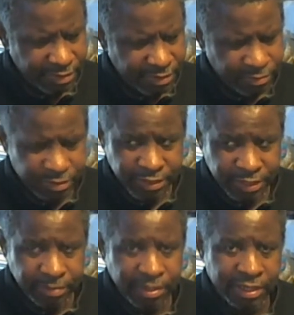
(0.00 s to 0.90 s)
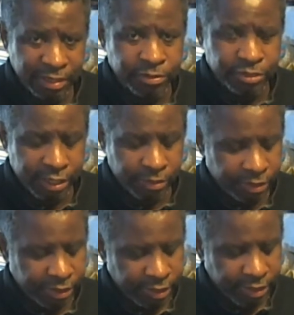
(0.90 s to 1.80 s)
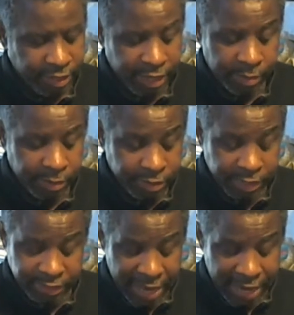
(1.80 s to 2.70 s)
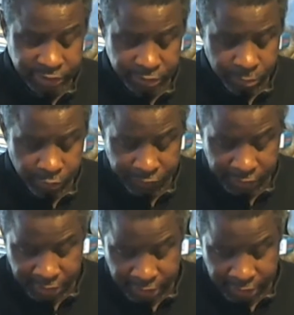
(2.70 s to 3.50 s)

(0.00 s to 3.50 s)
Was it January? I think it was January. Anyway, it was a nice action movie